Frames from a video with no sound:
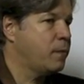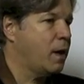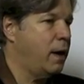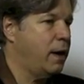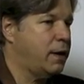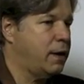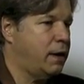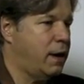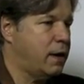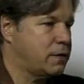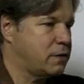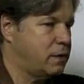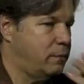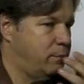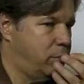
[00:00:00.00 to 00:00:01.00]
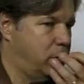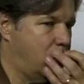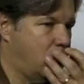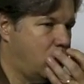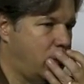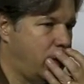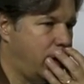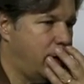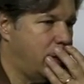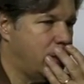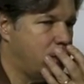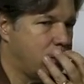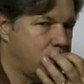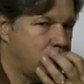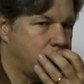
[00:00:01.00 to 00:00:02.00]
I can actually blow
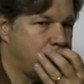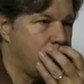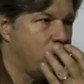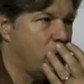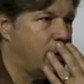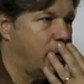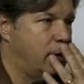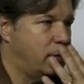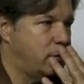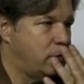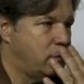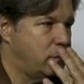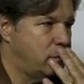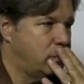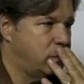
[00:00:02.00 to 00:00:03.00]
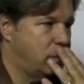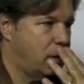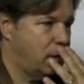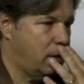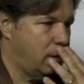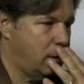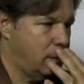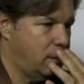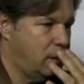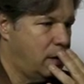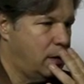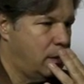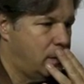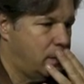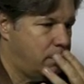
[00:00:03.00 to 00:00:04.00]
air into
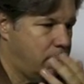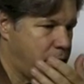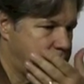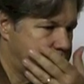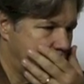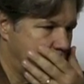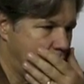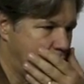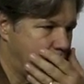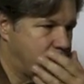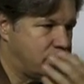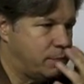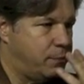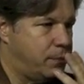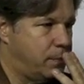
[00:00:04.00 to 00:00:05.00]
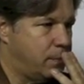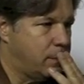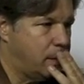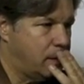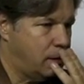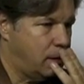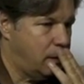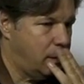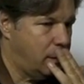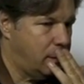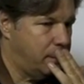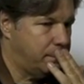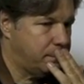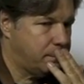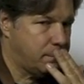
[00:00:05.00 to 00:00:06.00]
my cheeks
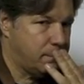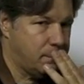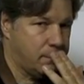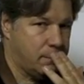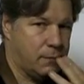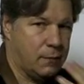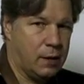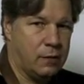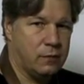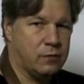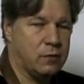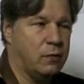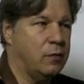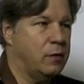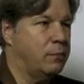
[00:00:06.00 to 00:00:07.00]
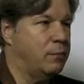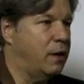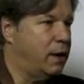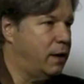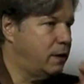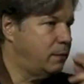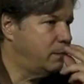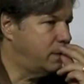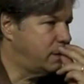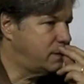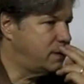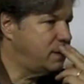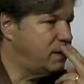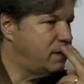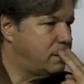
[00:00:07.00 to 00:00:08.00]
and so on, behind my
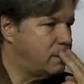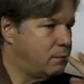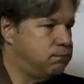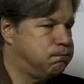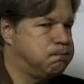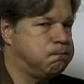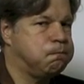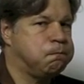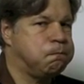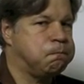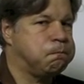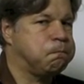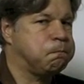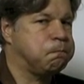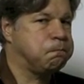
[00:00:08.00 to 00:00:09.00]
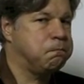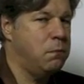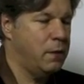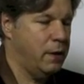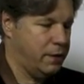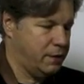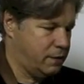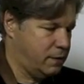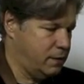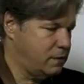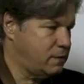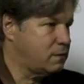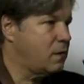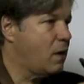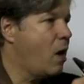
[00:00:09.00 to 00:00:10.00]
teeth, like
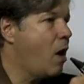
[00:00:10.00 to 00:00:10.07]
this.